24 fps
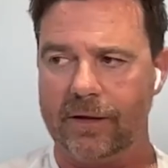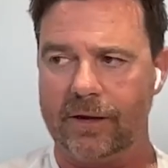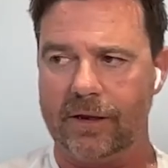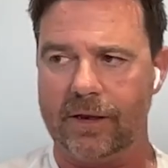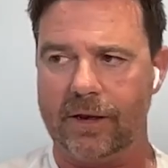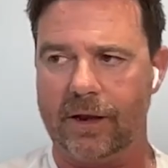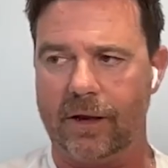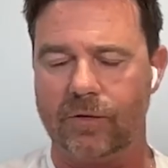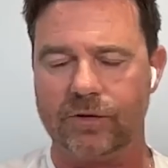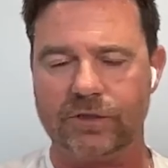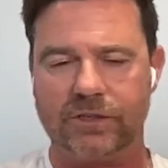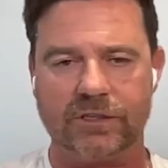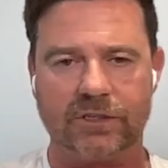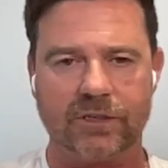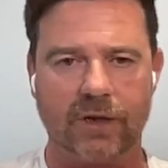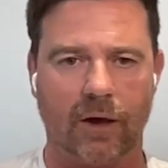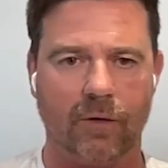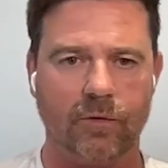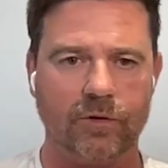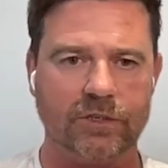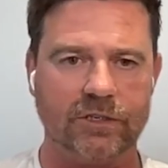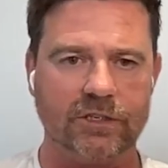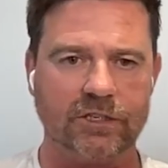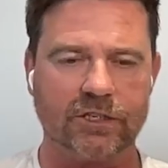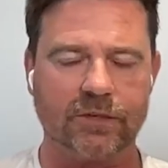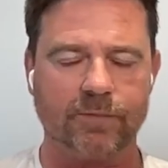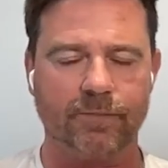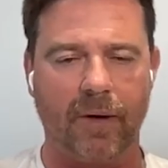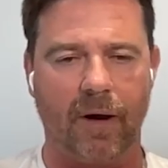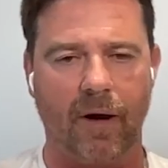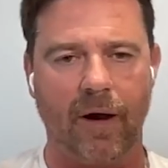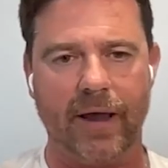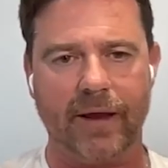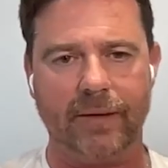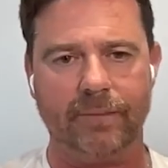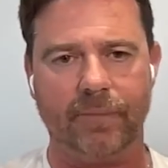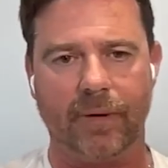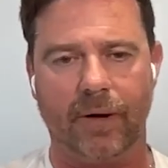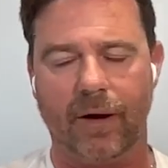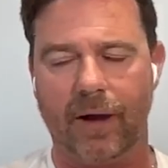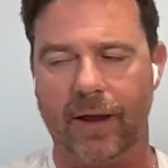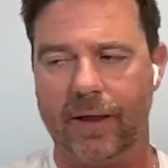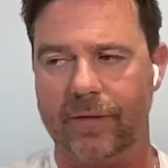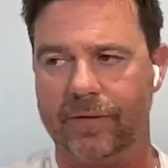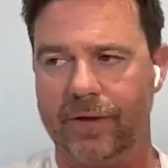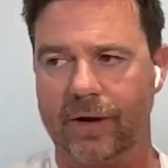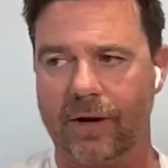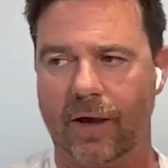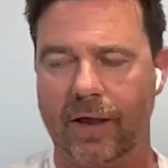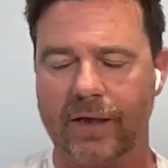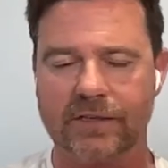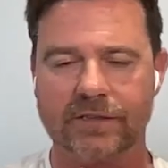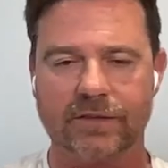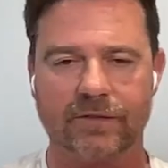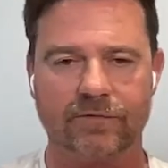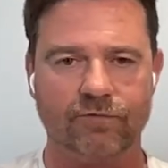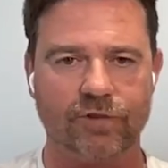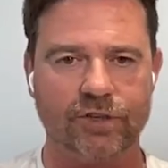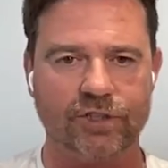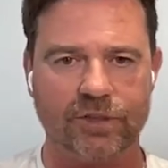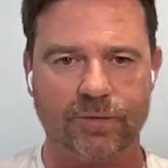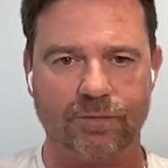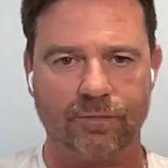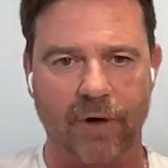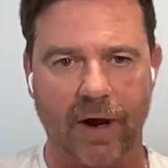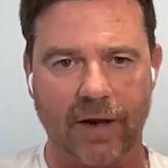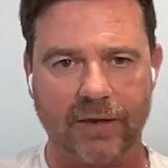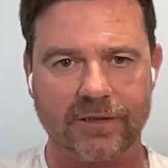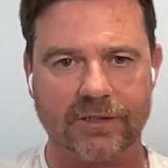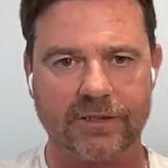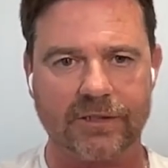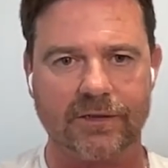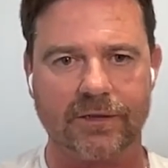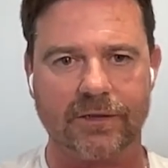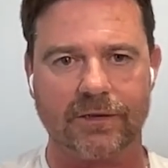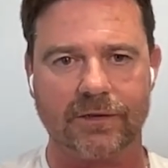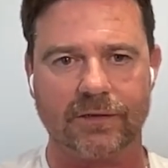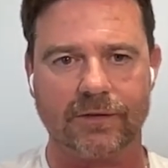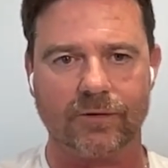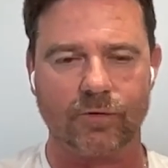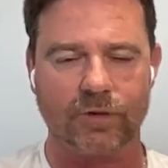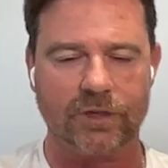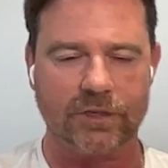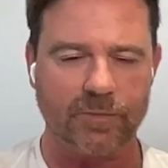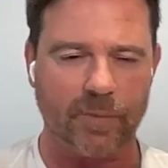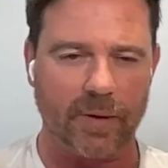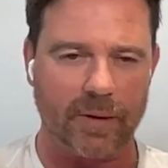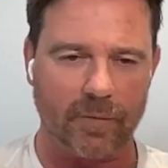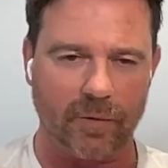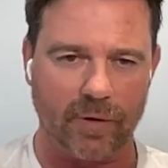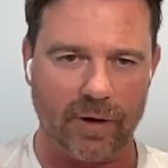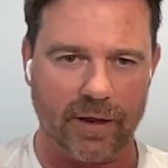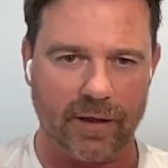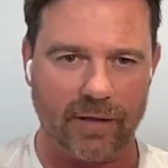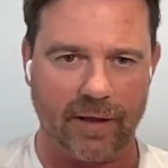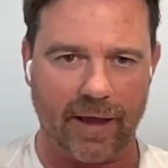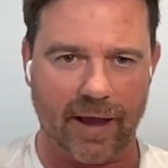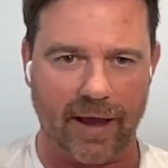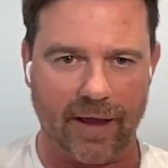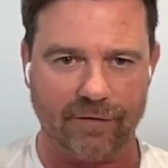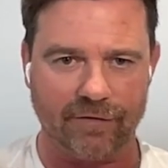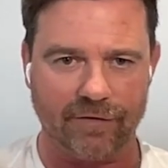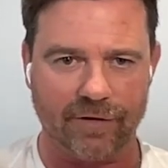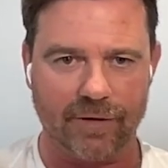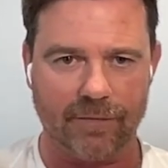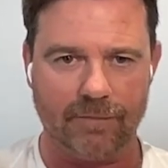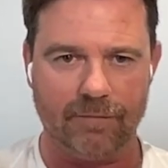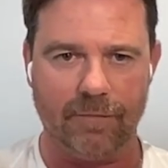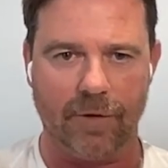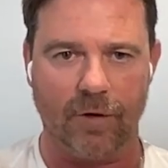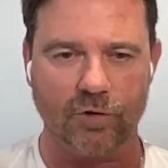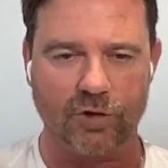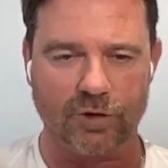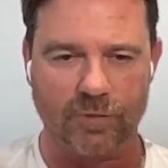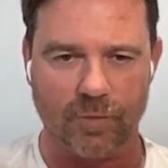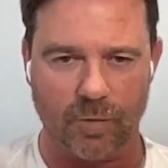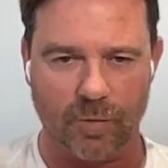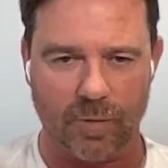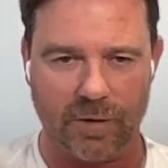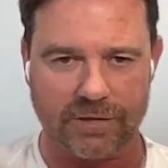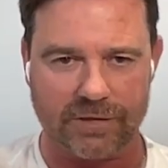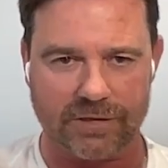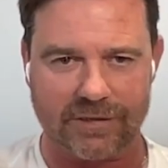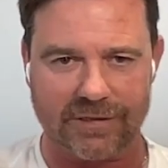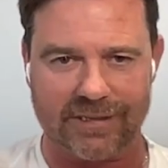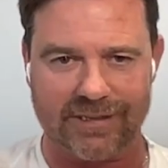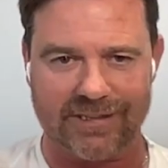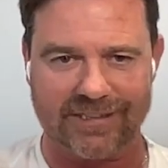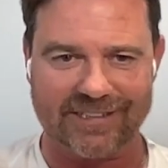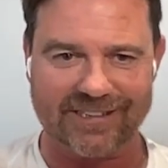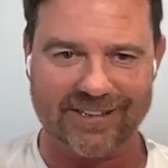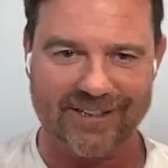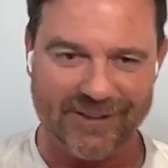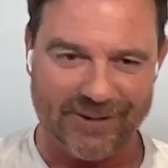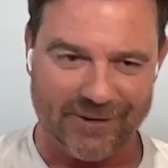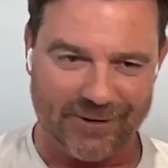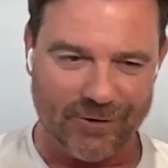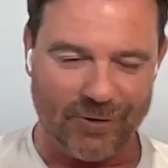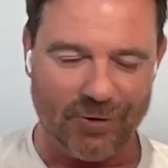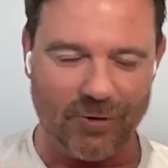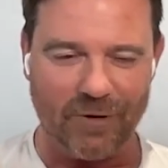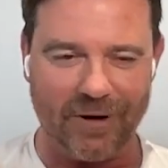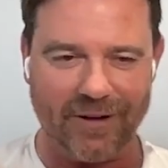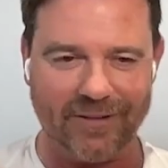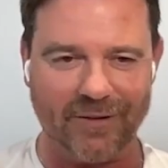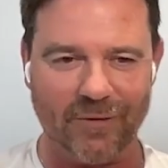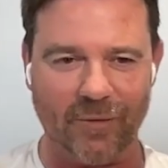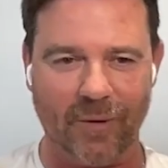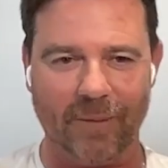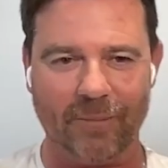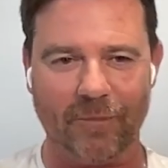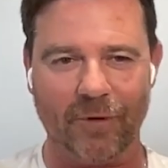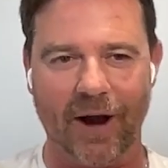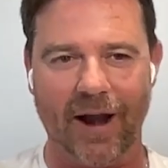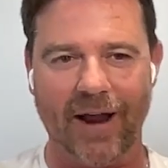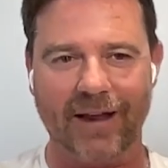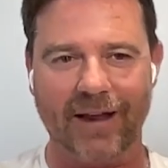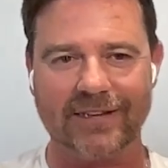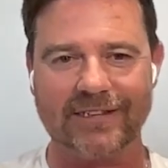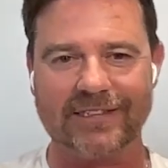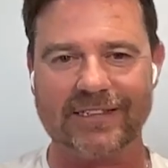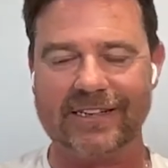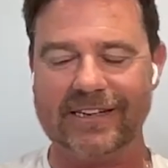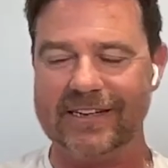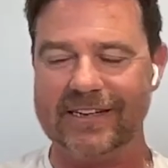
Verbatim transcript: You know, I was I was inspired by the likes of Richard Branson and all these people here that have multiple businesses all under one brand.